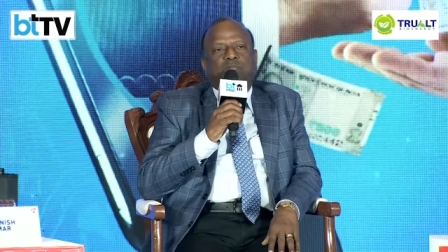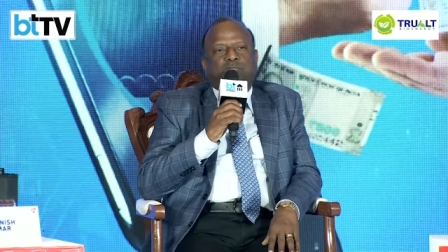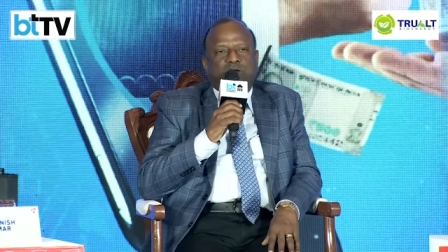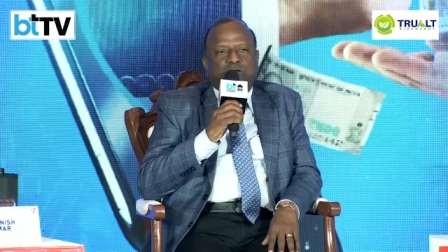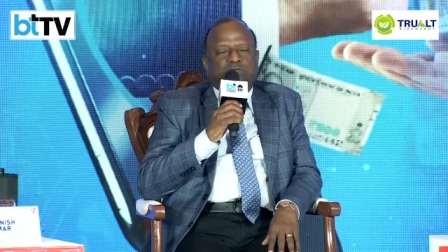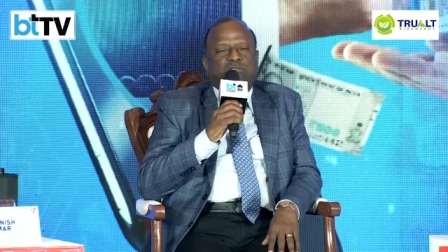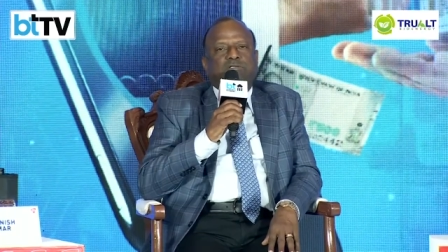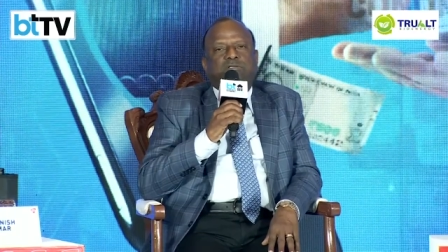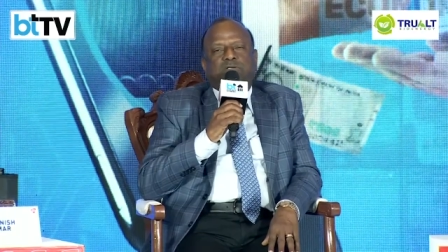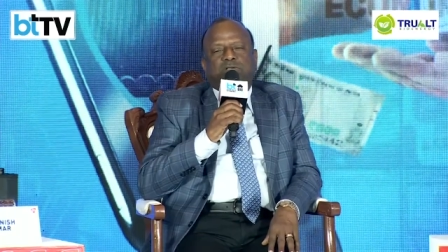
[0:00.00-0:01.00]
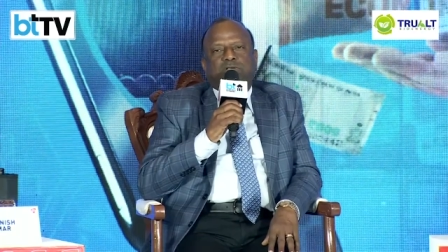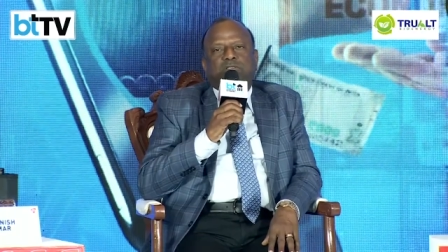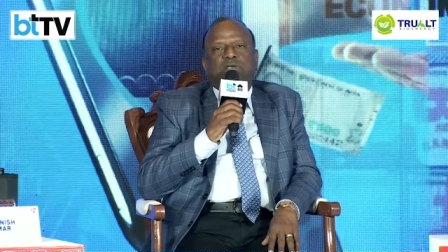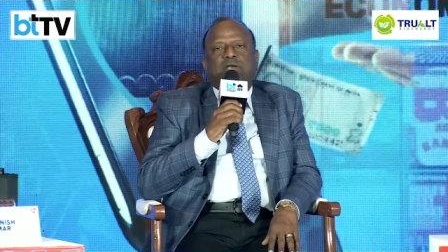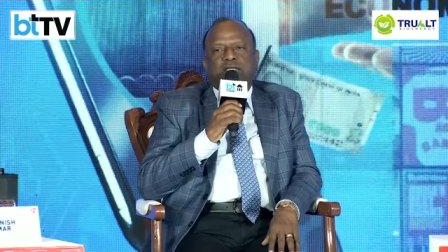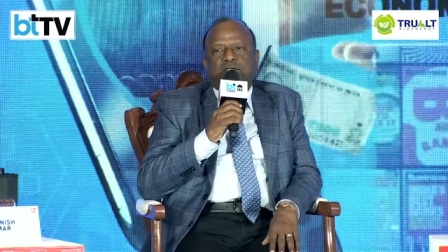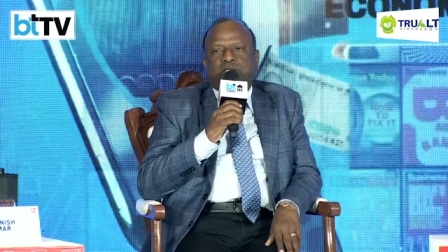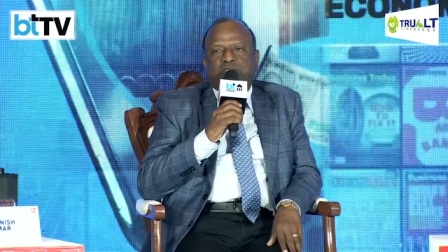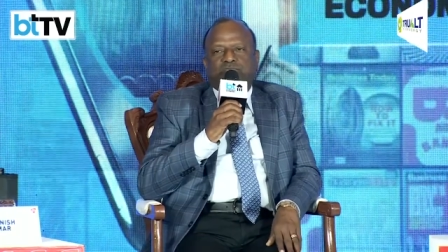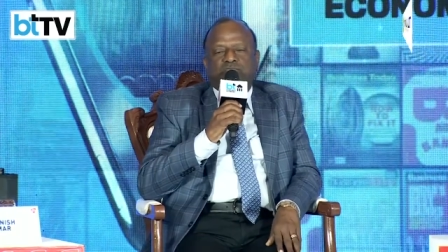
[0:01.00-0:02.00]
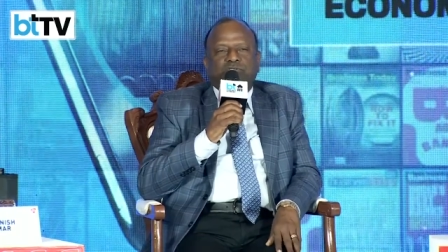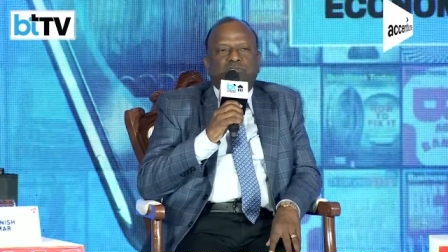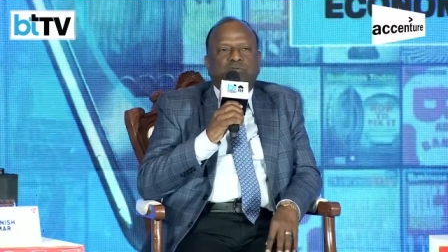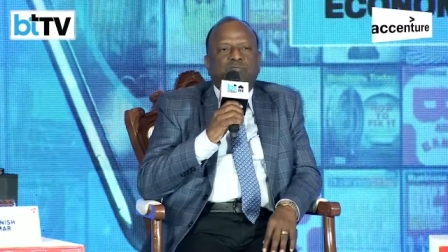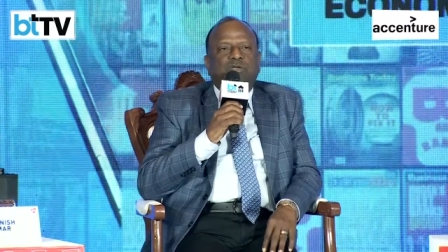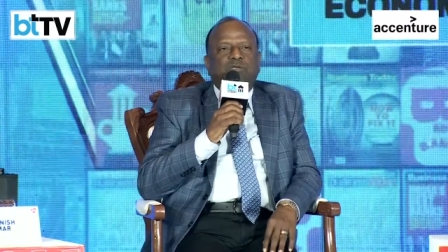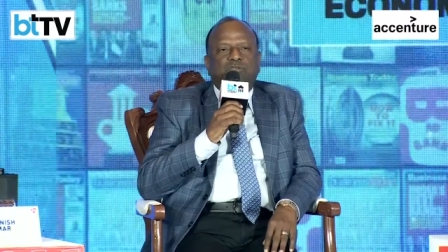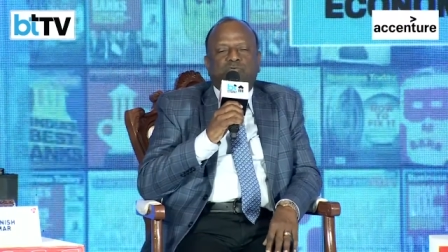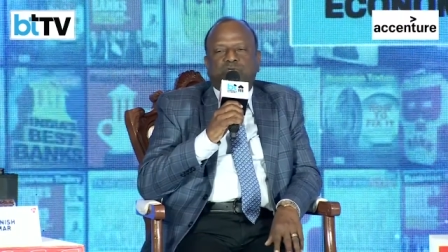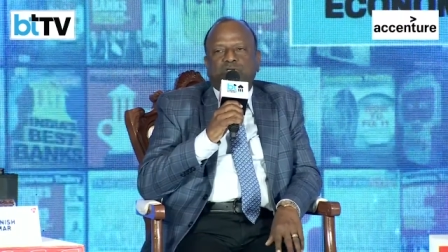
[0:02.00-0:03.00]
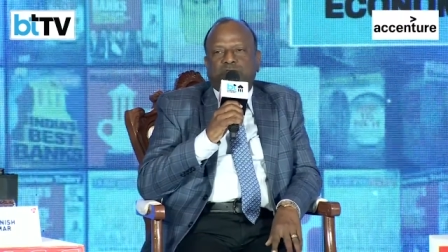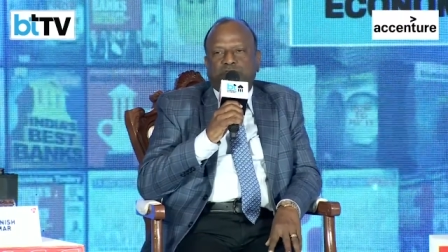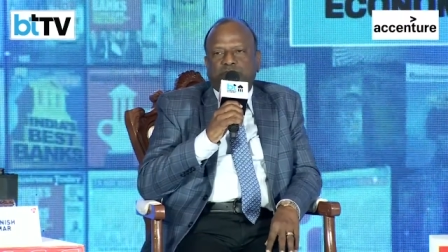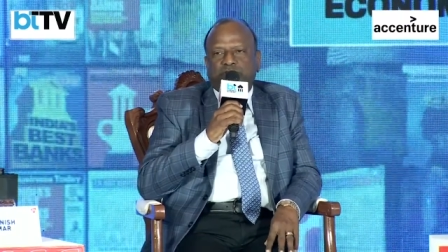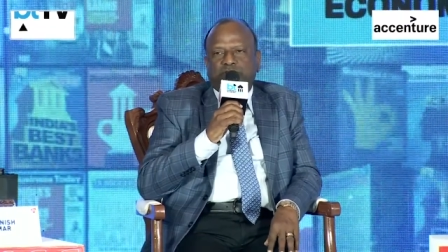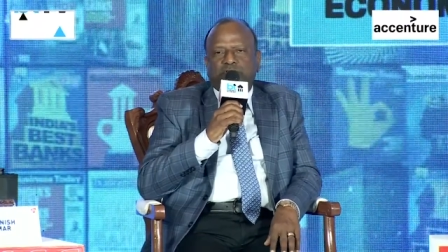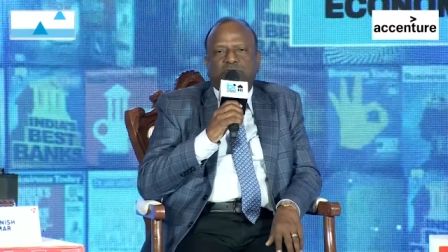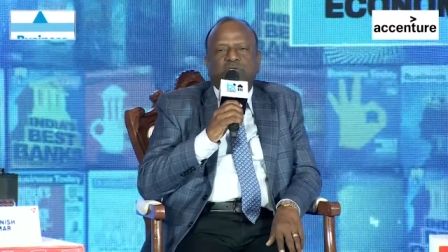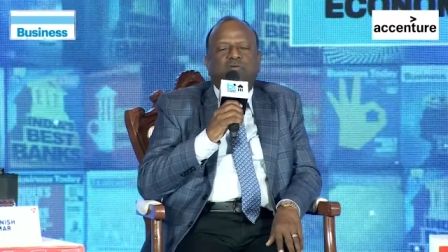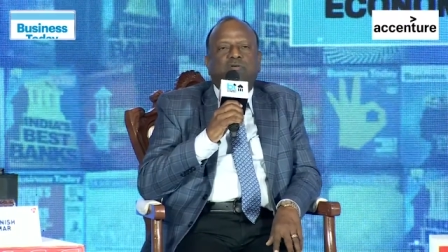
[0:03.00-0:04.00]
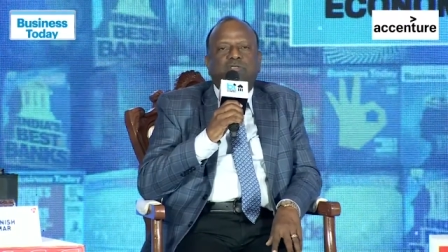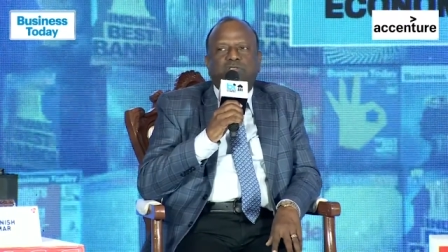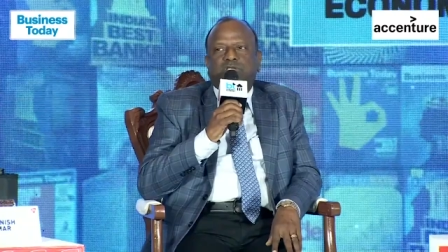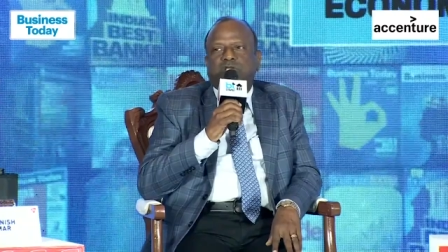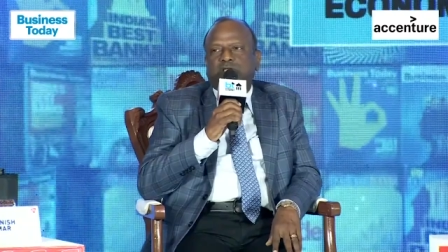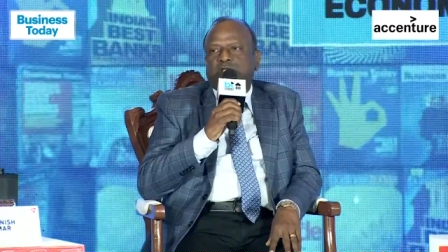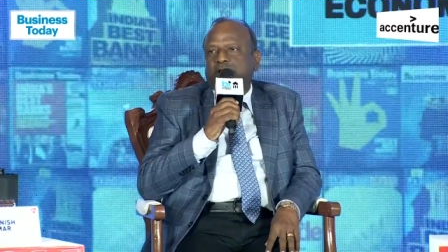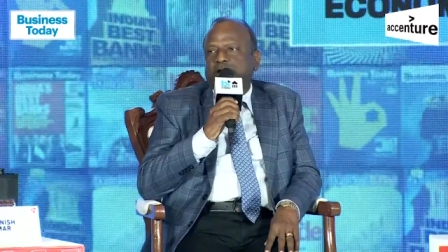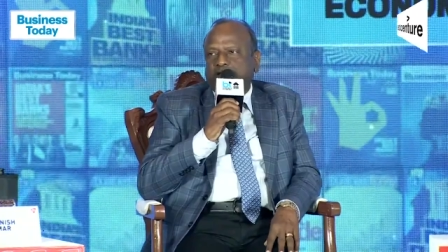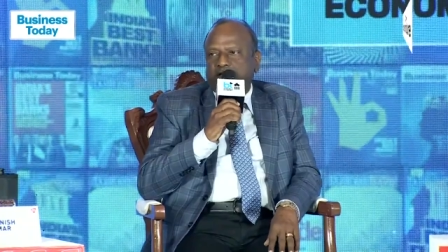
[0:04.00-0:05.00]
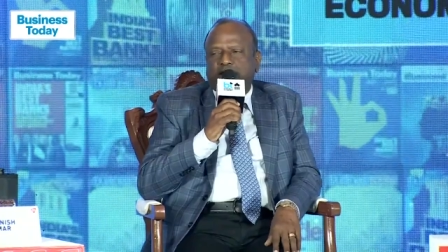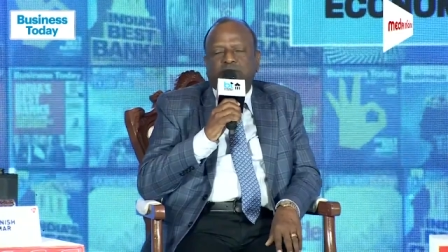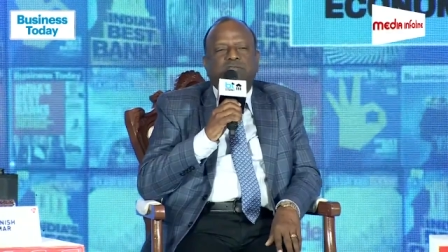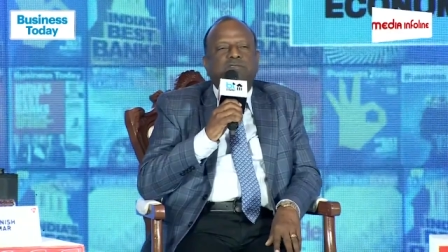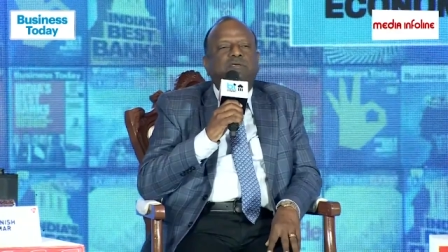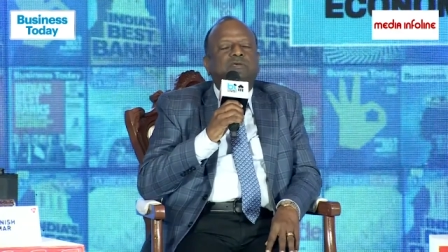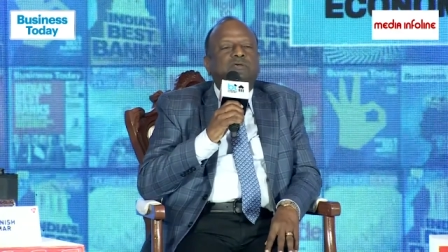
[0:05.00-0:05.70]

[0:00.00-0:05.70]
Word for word: but the guidelines which Reserve Bank issued in November this year on digital lending guidelines,